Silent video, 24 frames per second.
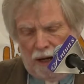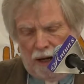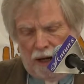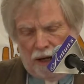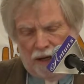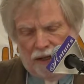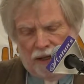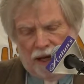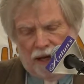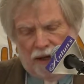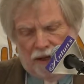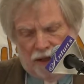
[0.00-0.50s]

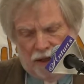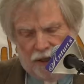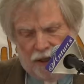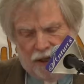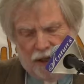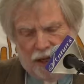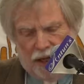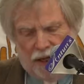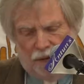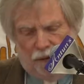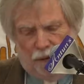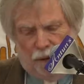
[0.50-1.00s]
As a
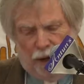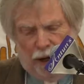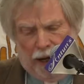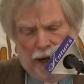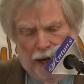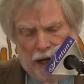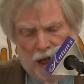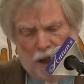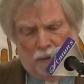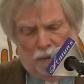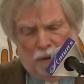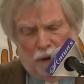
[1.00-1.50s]
successful
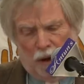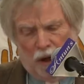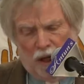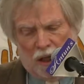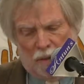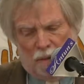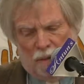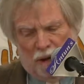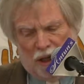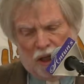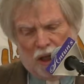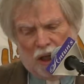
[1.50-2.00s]
and
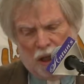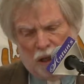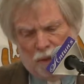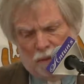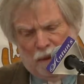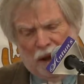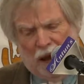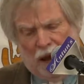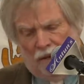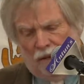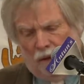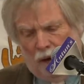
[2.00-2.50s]
experienced
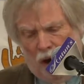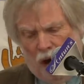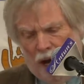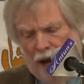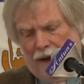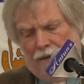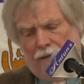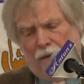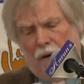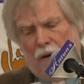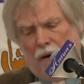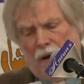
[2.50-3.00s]
businessman,
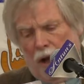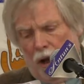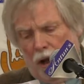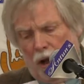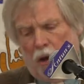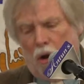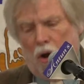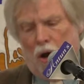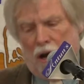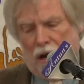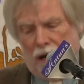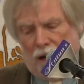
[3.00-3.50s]
forever
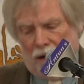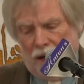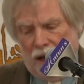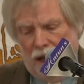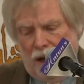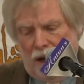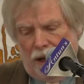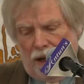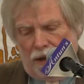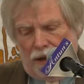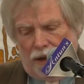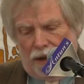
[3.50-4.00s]
loyal
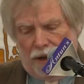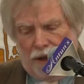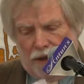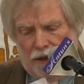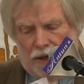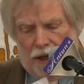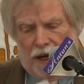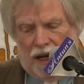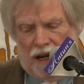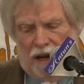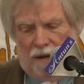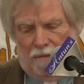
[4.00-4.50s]
to the
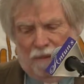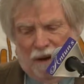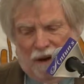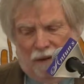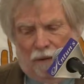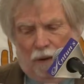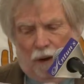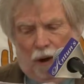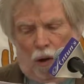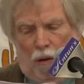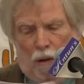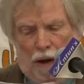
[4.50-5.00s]
city of
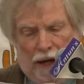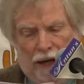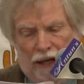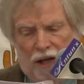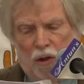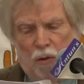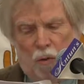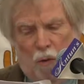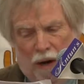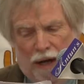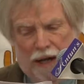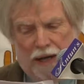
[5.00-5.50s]
Buffalo and
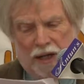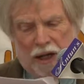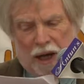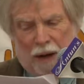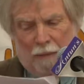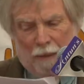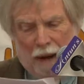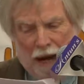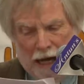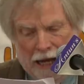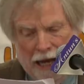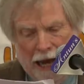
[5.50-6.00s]
its wings,
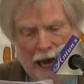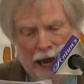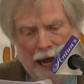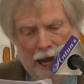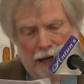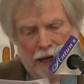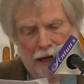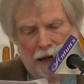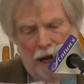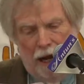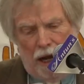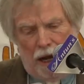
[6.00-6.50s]
I might
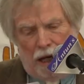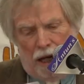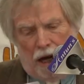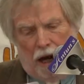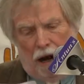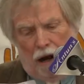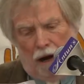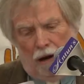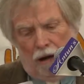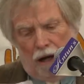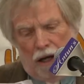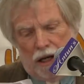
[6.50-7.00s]
add,
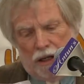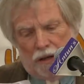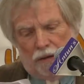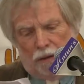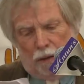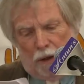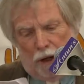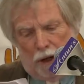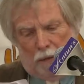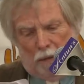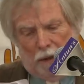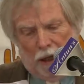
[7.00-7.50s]
Carl is
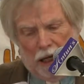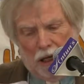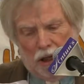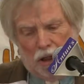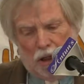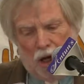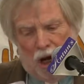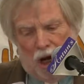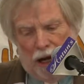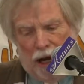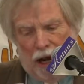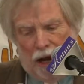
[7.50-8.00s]
frequently
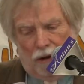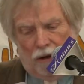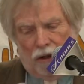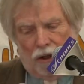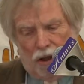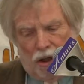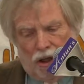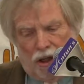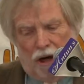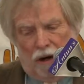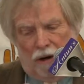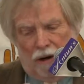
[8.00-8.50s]
sought out
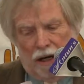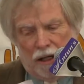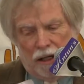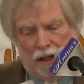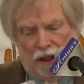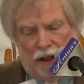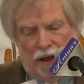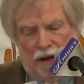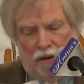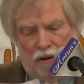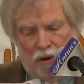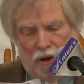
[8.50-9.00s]
to share
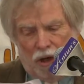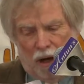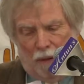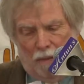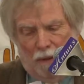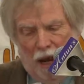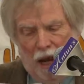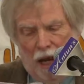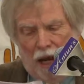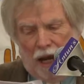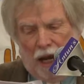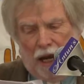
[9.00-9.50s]
his
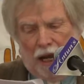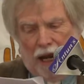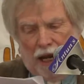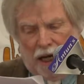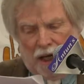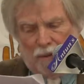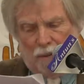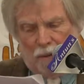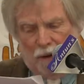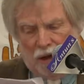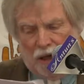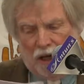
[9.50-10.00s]
leadership and
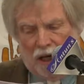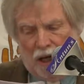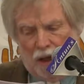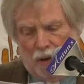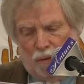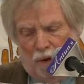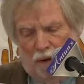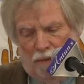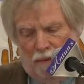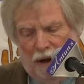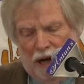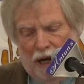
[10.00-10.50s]

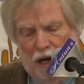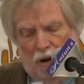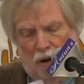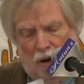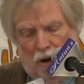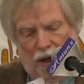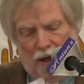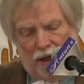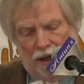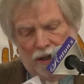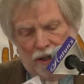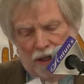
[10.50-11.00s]
expertise with many
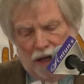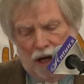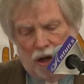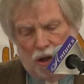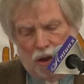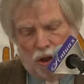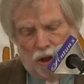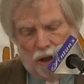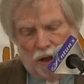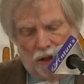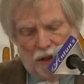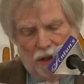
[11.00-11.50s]

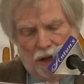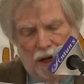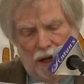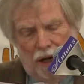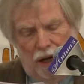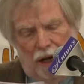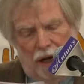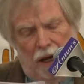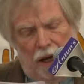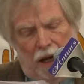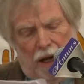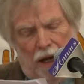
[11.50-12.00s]
organizations.
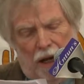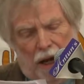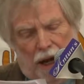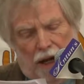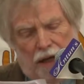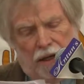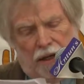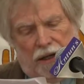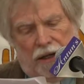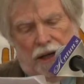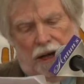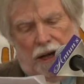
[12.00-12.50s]
In
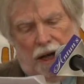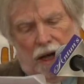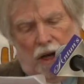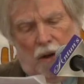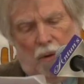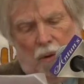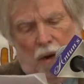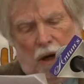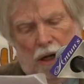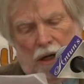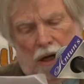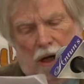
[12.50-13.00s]

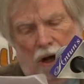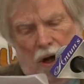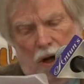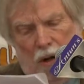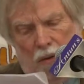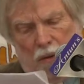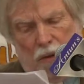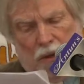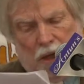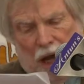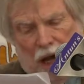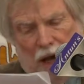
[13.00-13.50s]
1991,
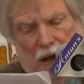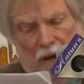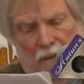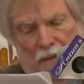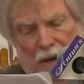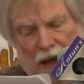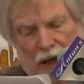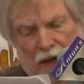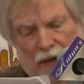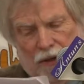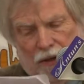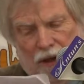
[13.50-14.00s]
Carl was honored
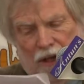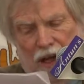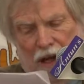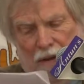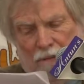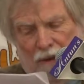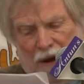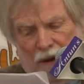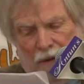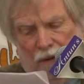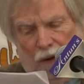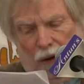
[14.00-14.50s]
by the city
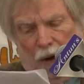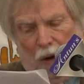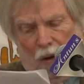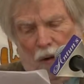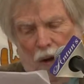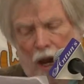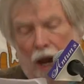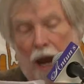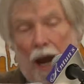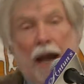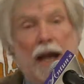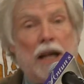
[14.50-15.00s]
of
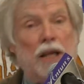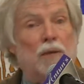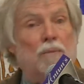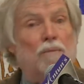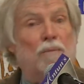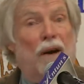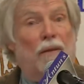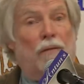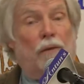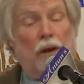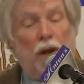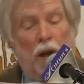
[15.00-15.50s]
Buffalo as
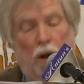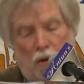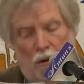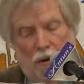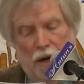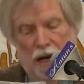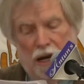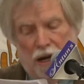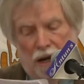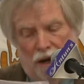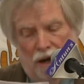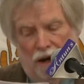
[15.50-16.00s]

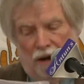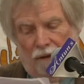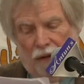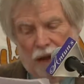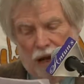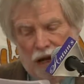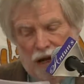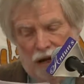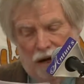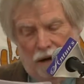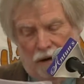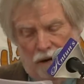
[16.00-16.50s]
Buffalonian of
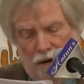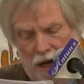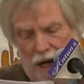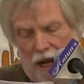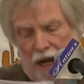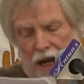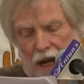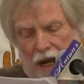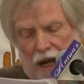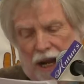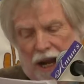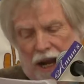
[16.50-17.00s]
the Year.
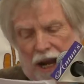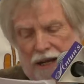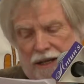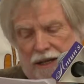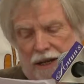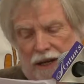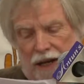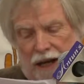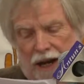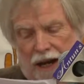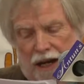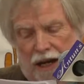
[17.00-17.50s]
In
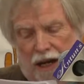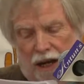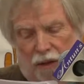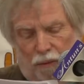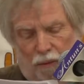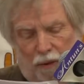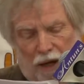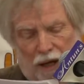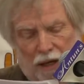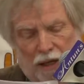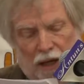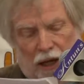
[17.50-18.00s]

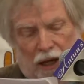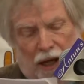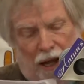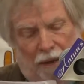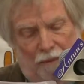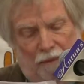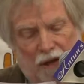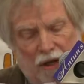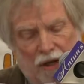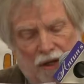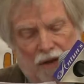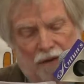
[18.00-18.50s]
1993, as
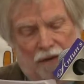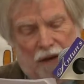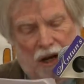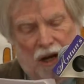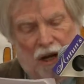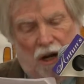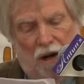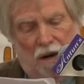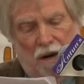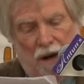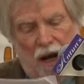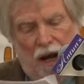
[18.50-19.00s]
Alumnus of the
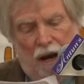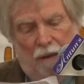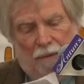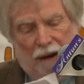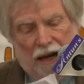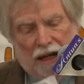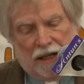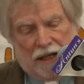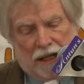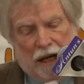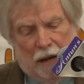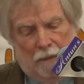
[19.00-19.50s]
Year
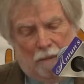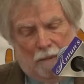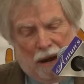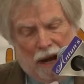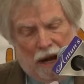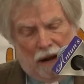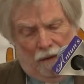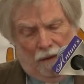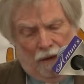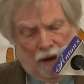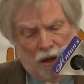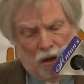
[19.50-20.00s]
by St.
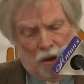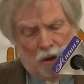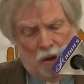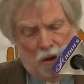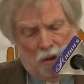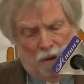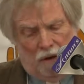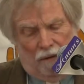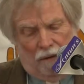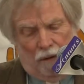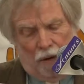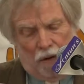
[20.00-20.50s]
Bonaventure
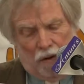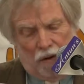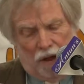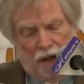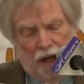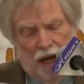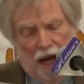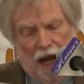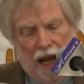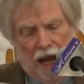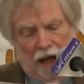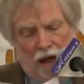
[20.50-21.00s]

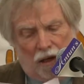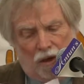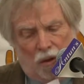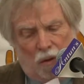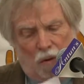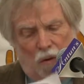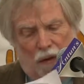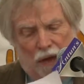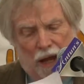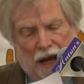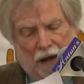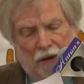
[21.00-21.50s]
University, and in
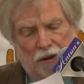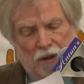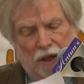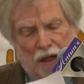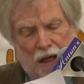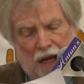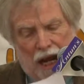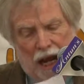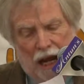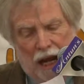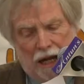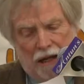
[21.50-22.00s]

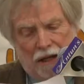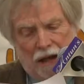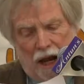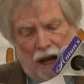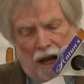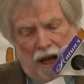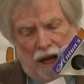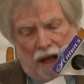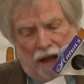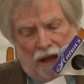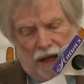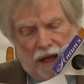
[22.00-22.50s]

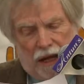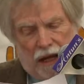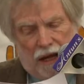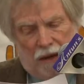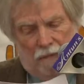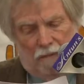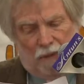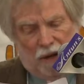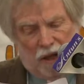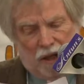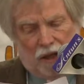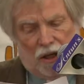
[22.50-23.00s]
2008,
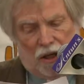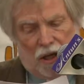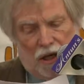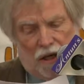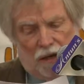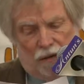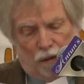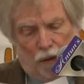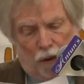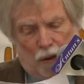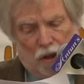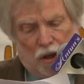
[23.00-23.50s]
the
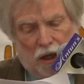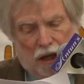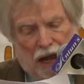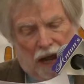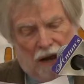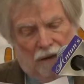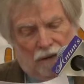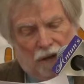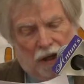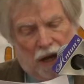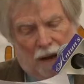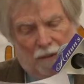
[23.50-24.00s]
Business First
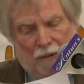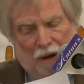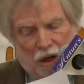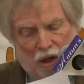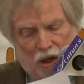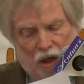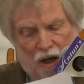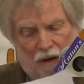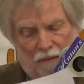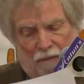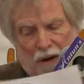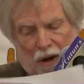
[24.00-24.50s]
Lifetime
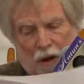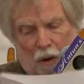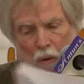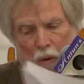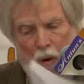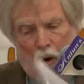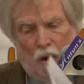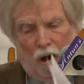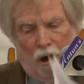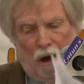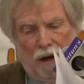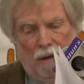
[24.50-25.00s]
Achievement
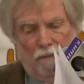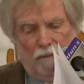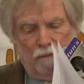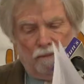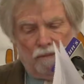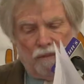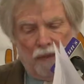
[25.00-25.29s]
Award.